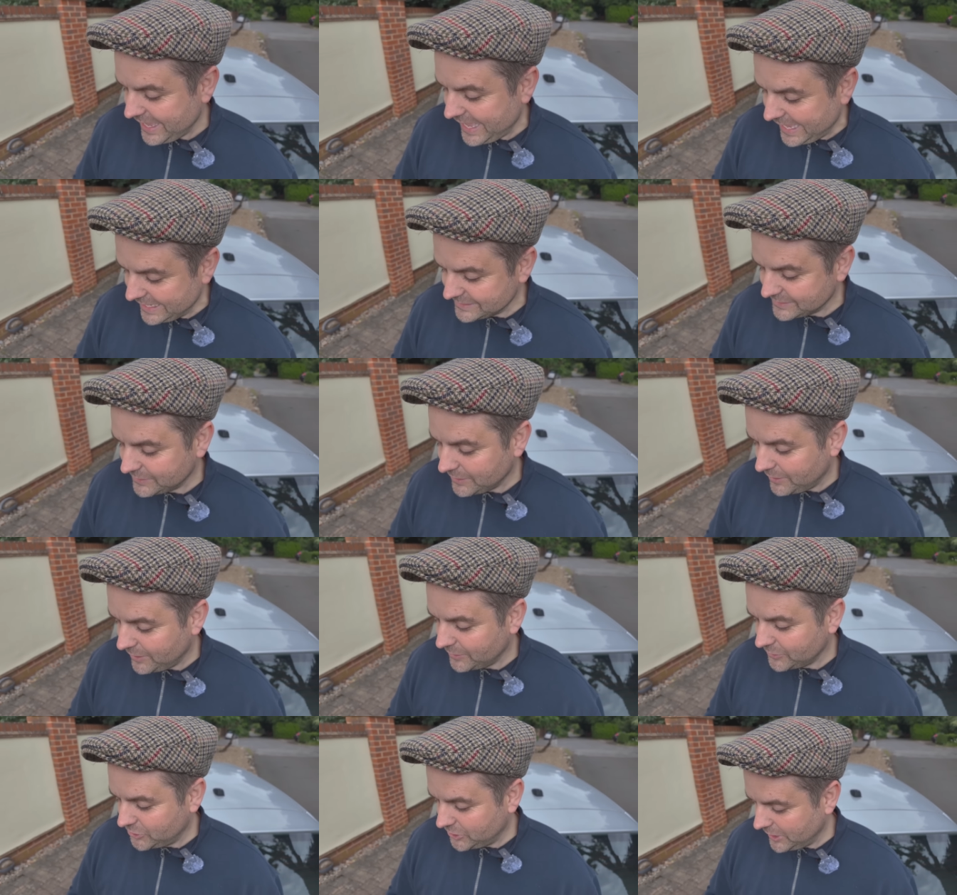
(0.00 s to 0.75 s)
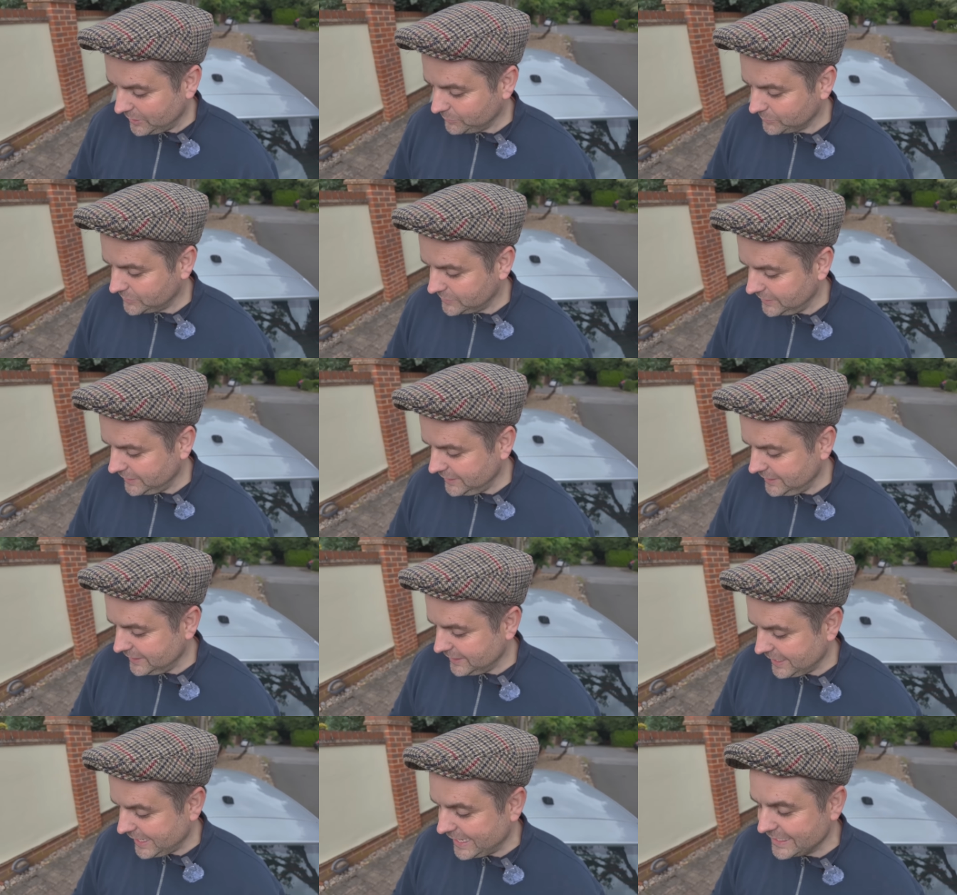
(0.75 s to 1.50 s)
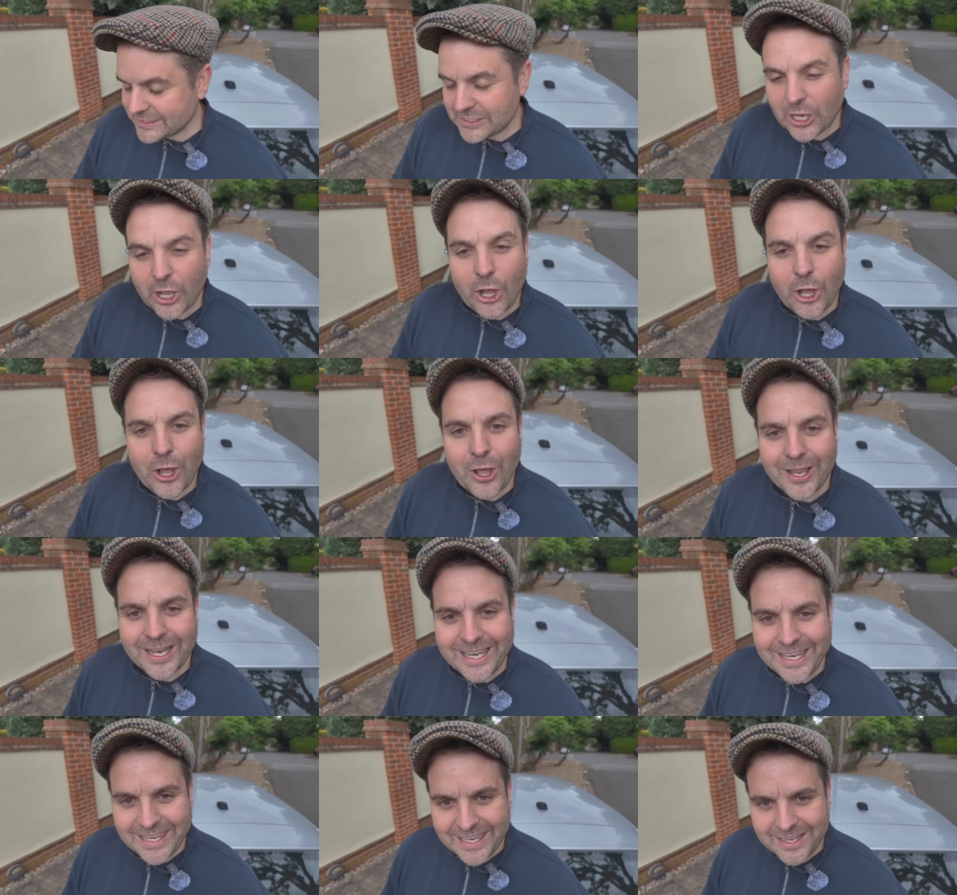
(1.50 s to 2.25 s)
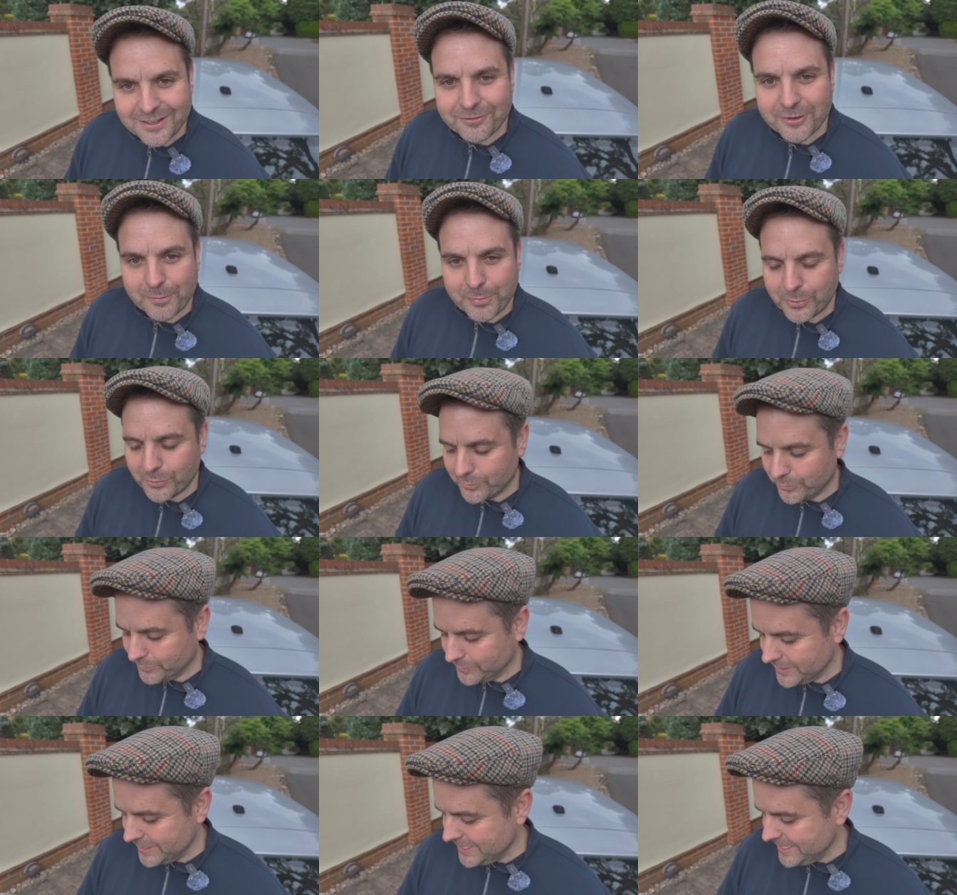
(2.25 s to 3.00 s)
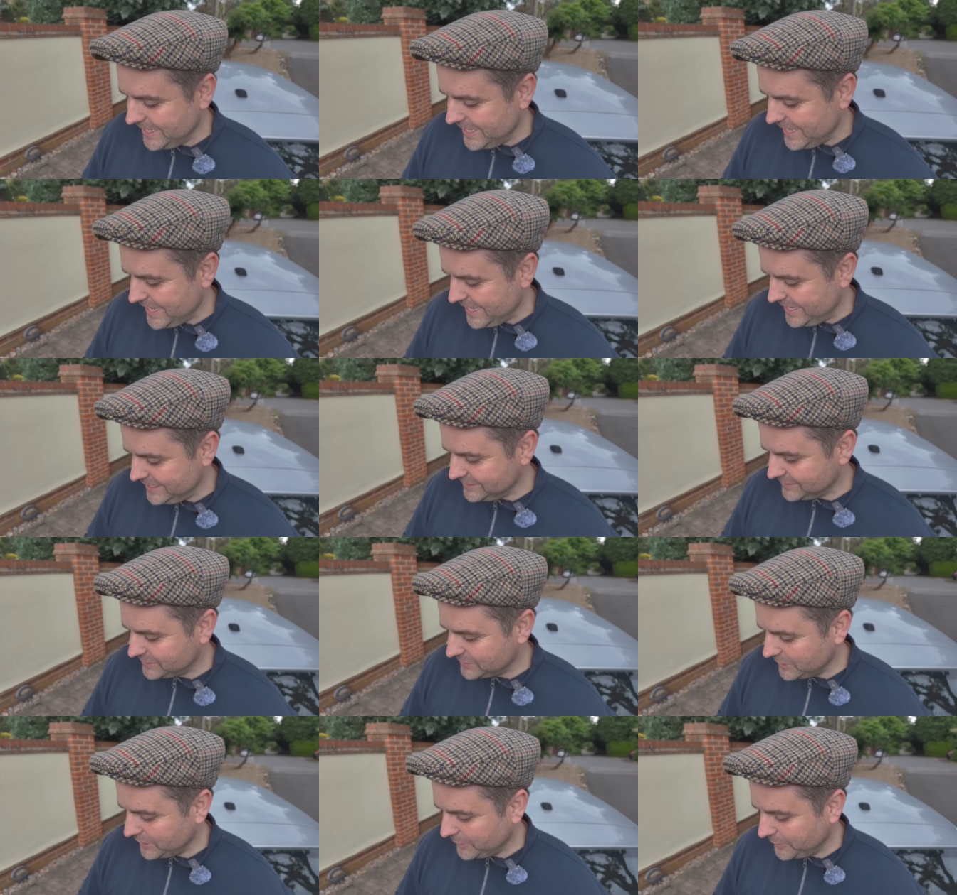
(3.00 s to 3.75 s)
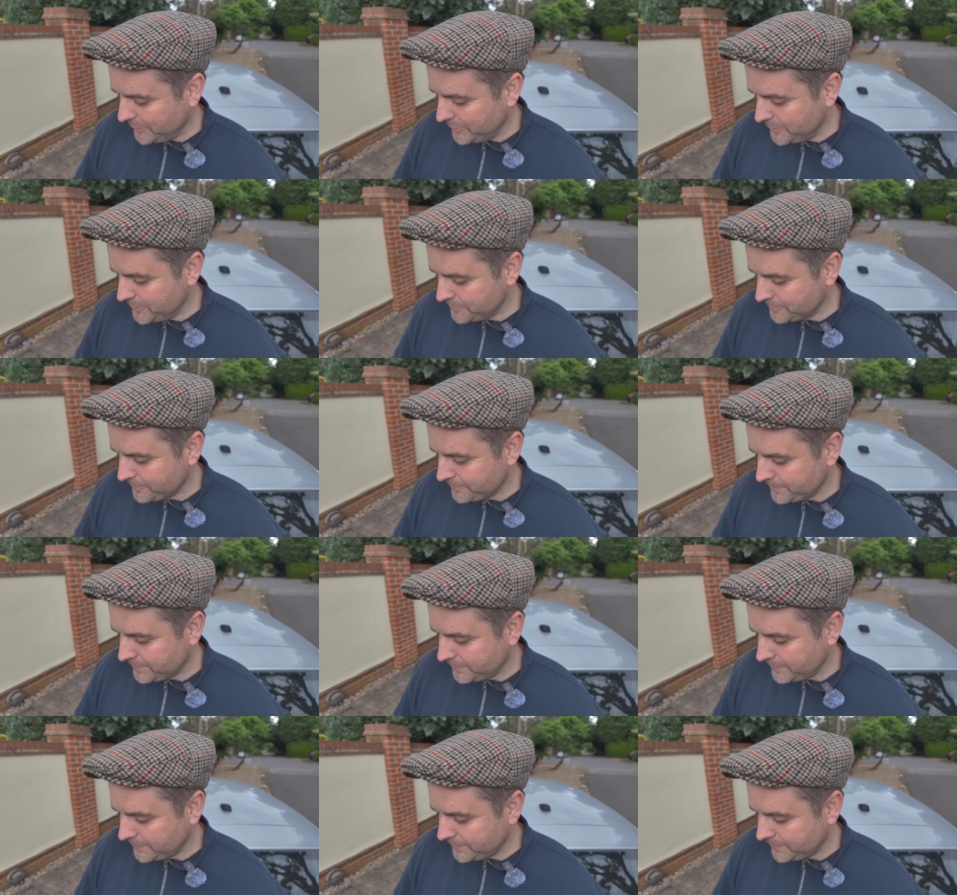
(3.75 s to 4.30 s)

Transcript: as are Chelsea, as are Liverpool. And so,